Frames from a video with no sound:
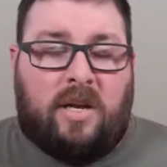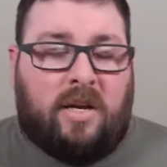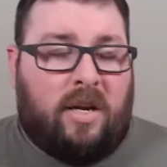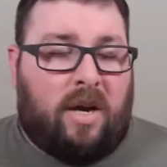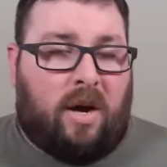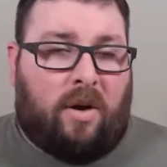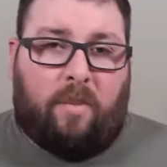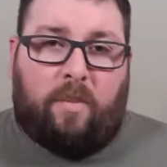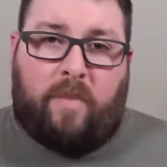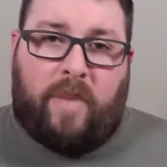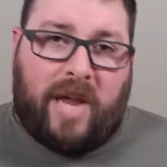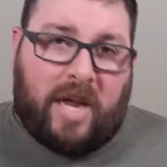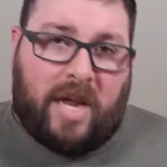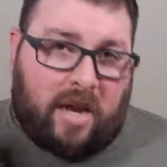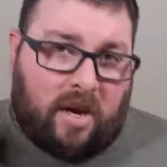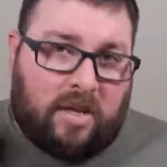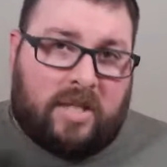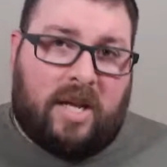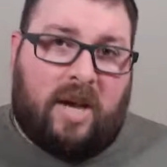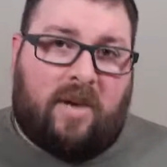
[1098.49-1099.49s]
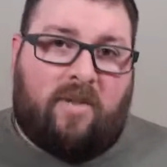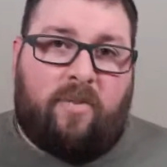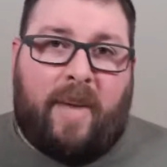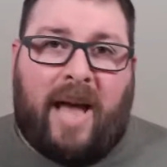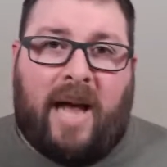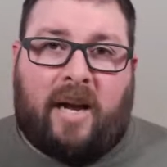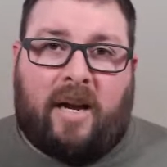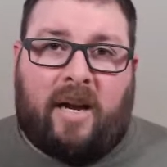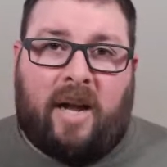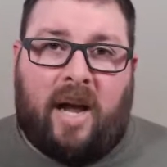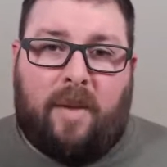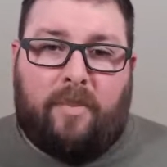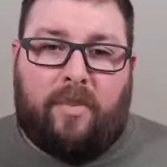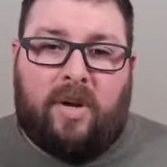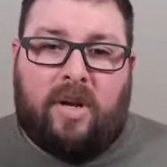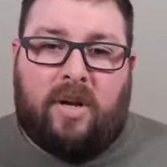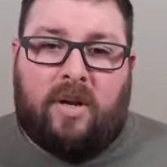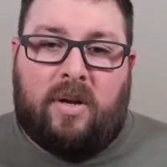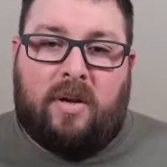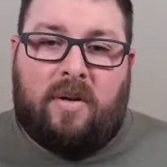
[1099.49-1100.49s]
No, pick yourself back up,
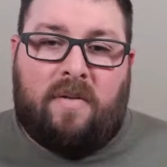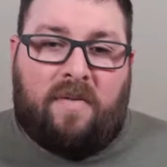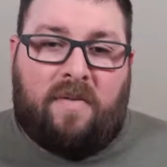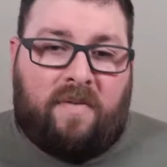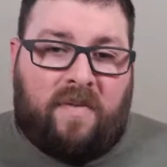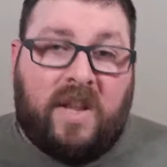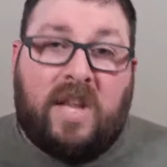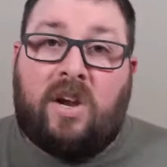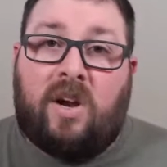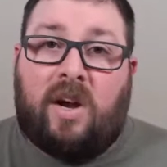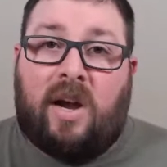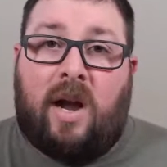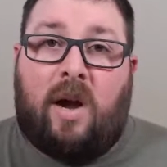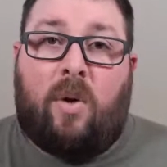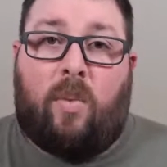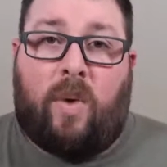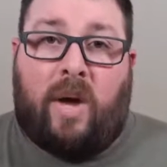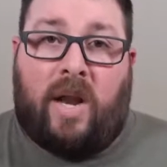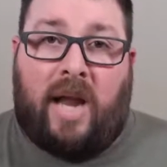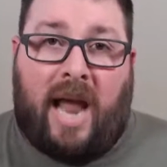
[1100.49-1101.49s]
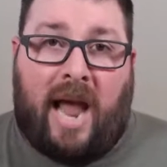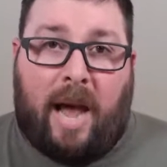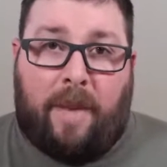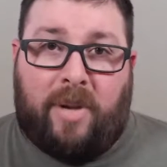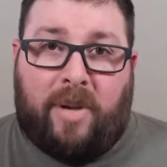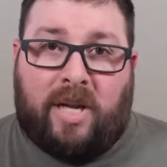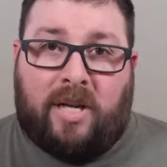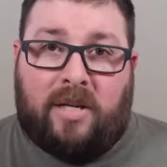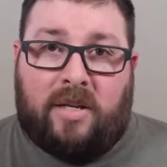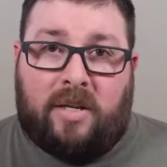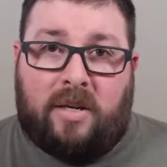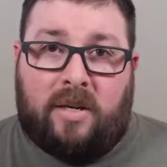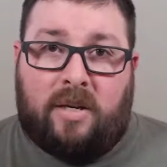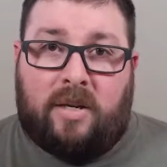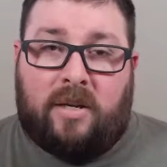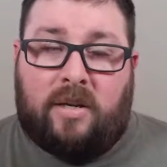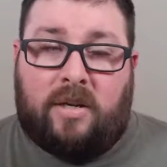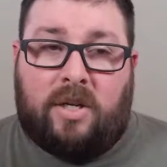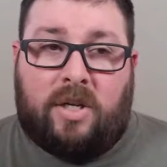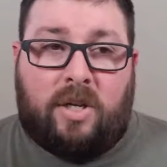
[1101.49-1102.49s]
figure out what happened,
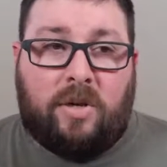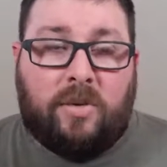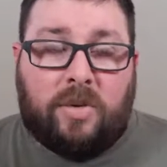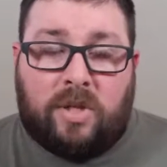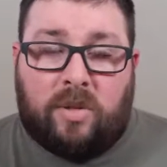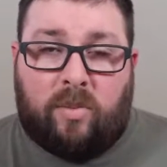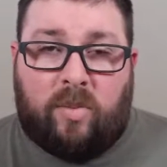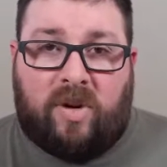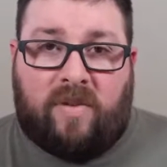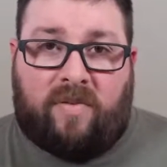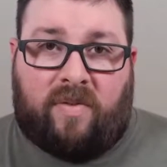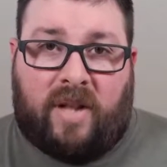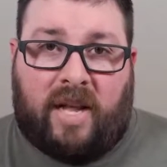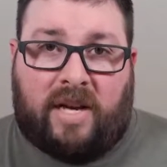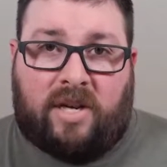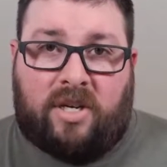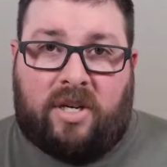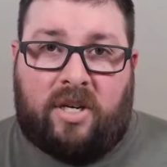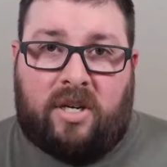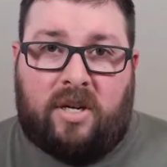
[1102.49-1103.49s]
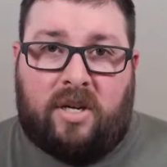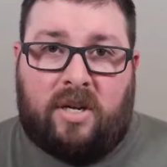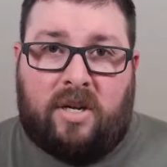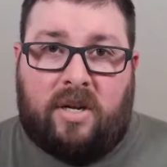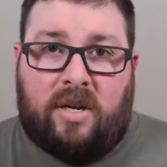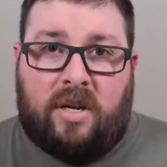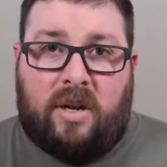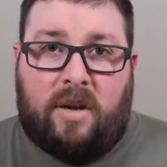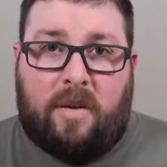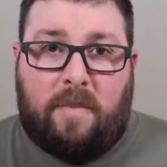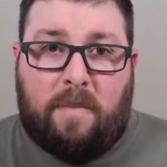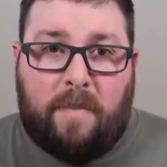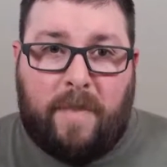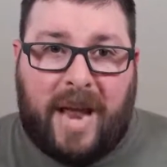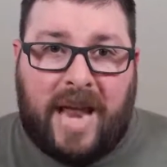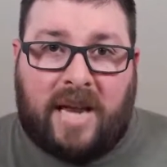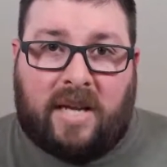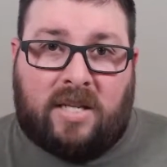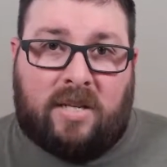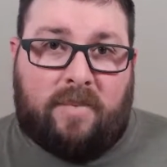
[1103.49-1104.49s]
do some reflection,
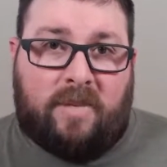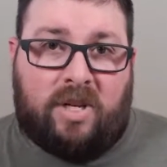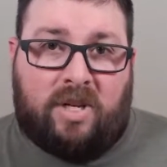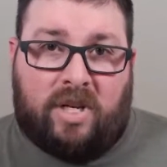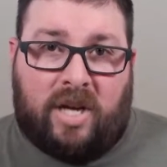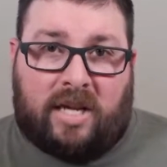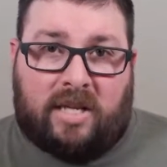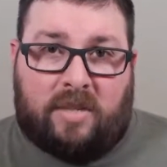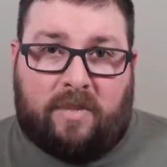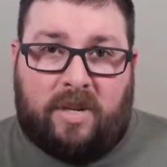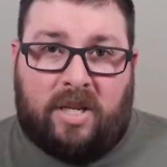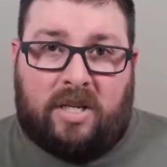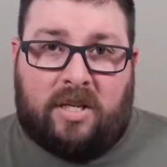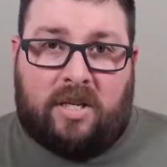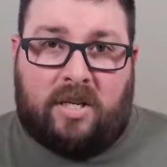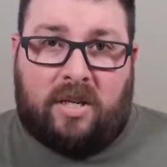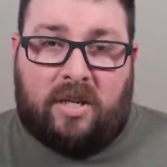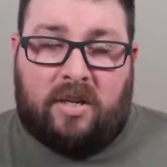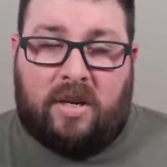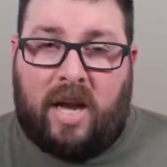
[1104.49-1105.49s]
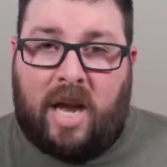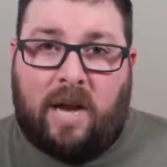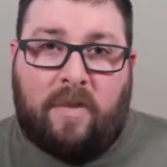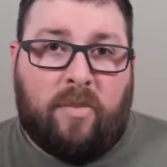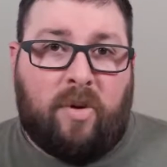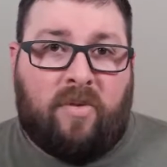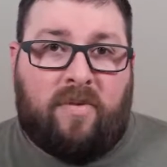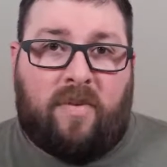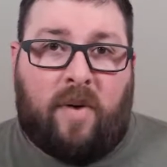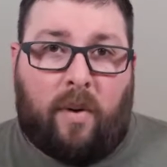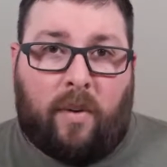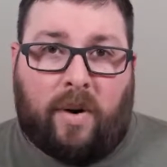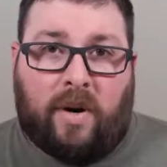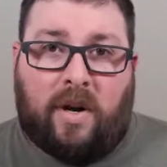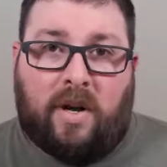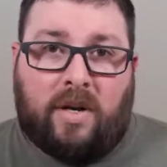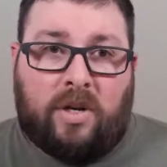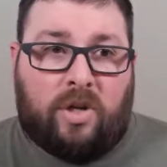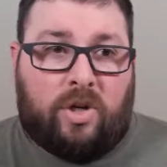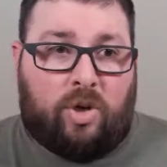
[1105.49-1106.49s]
make some adjustments, and move
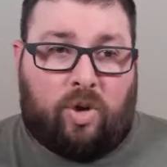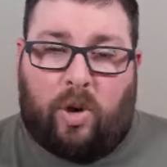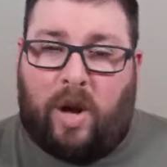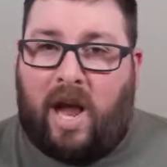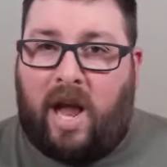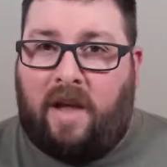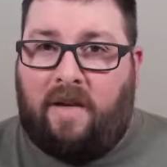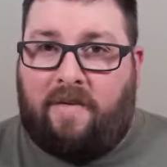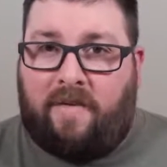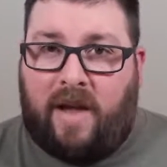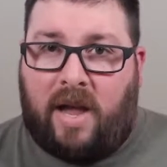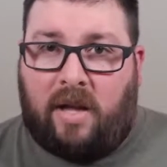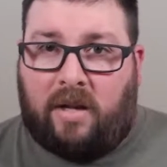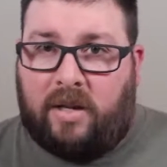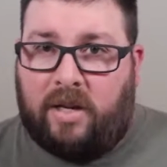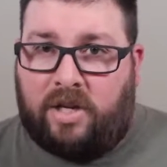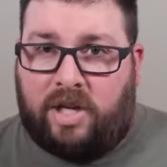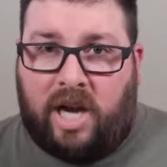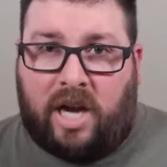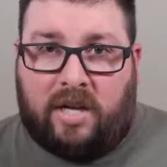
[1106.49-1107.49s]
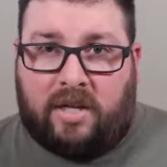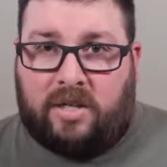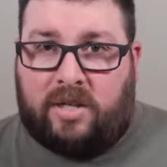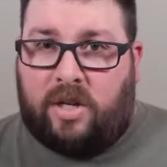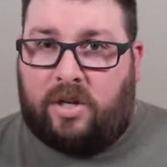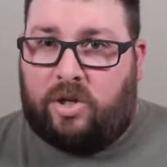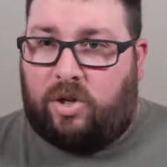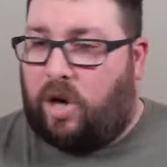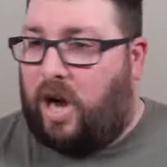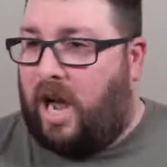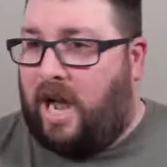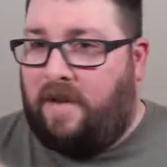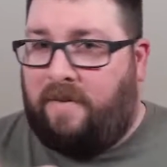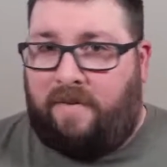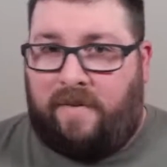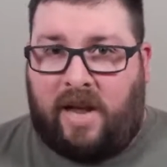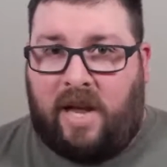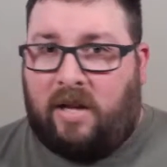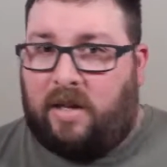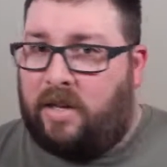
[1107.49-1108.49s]
forward. Try, fail, adjust. Try,
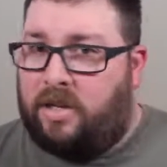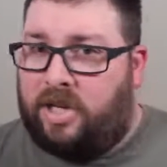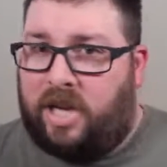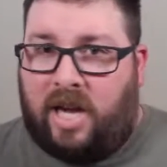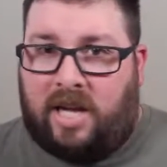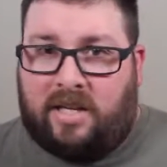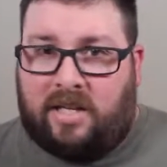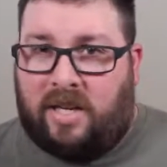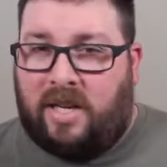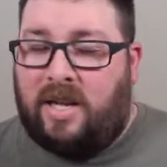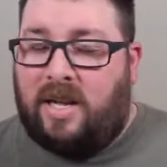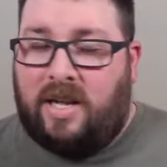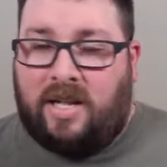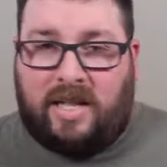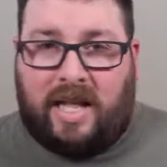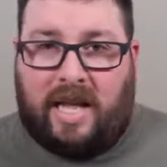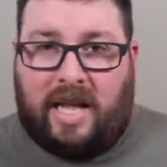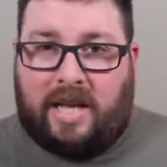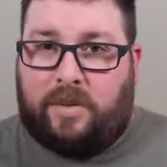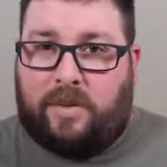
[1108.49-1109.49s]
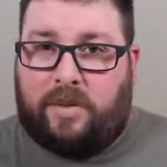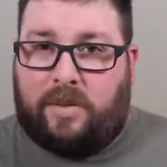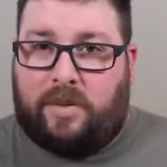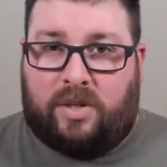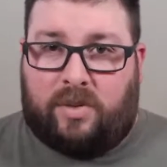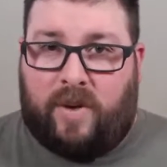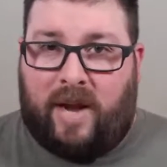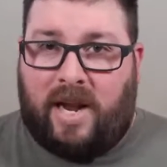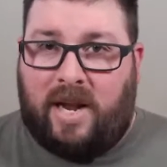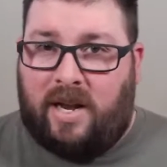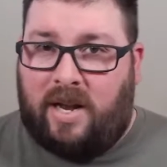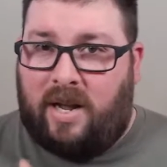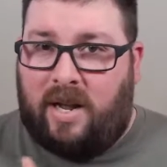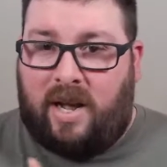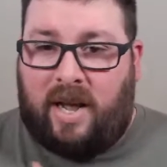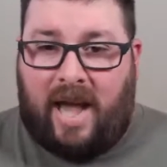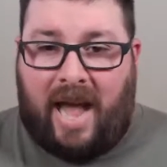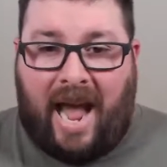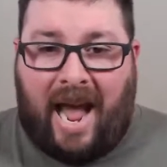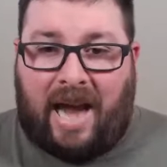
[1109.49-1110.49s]
fail, adjust. That's what it is, right?
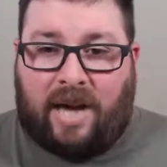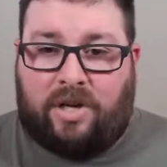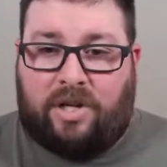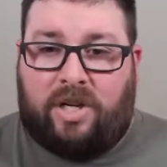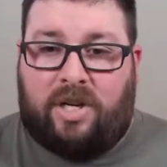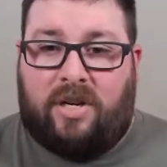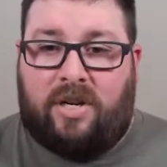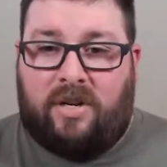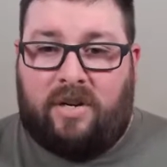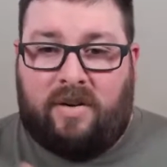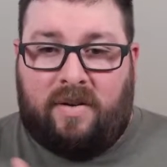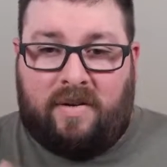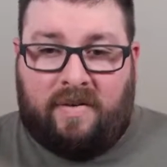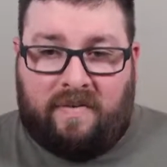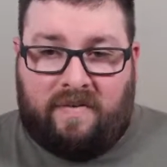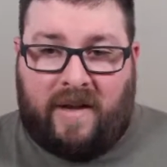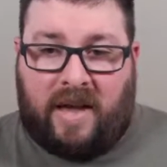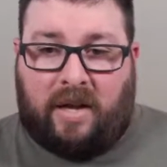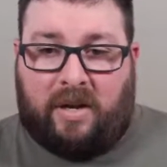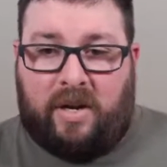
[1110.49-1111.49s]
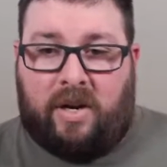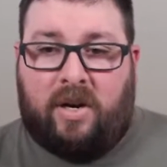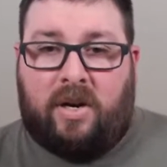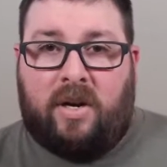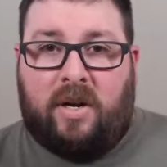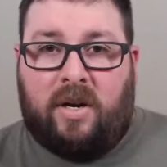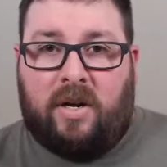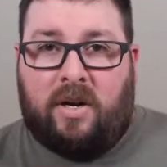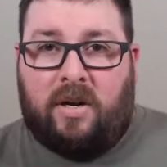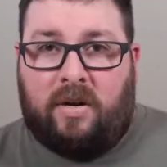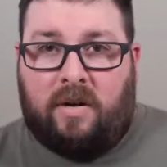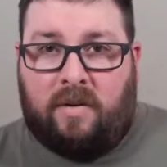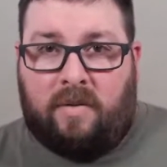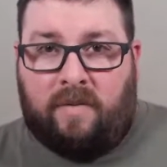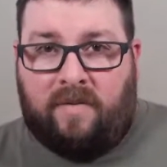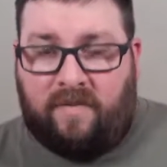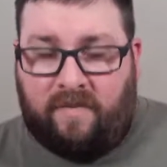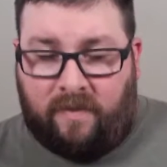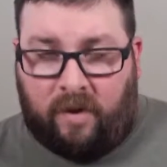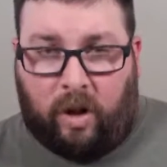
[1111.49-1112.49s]
Action, failure,
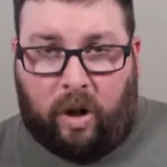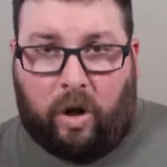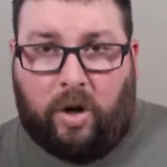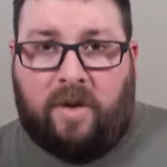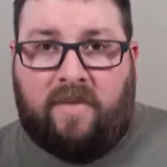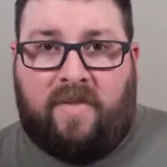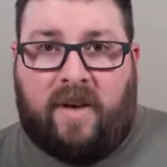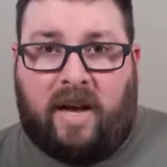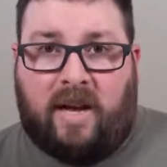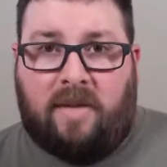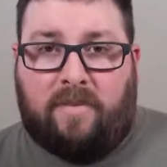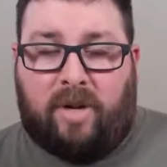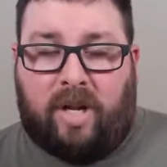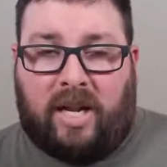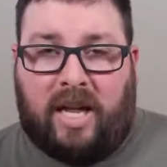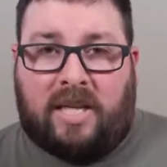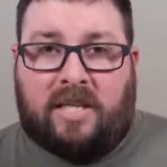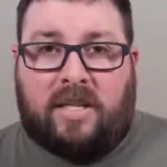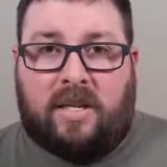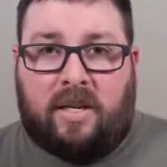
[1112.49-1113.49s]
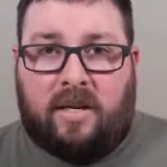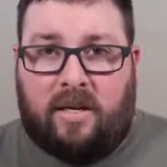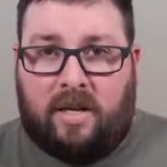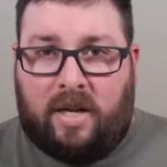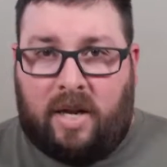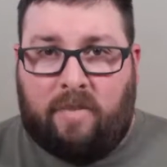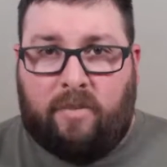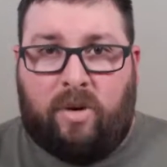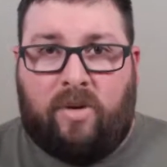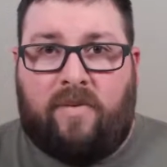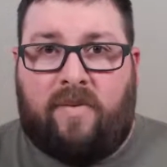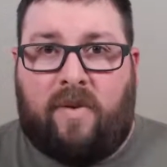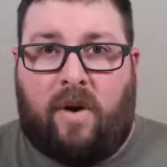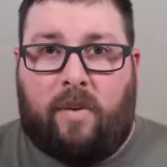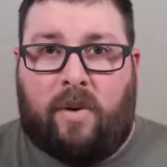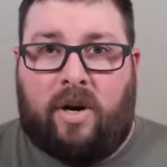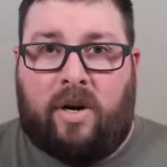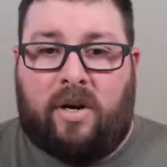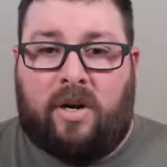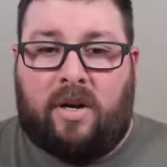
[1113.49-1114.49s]
learn a valuable lesson, and move
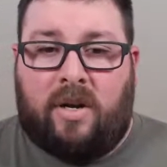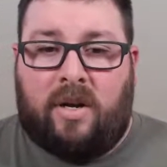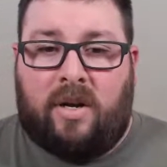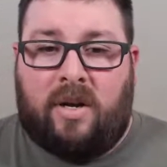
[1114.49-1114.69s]
forward.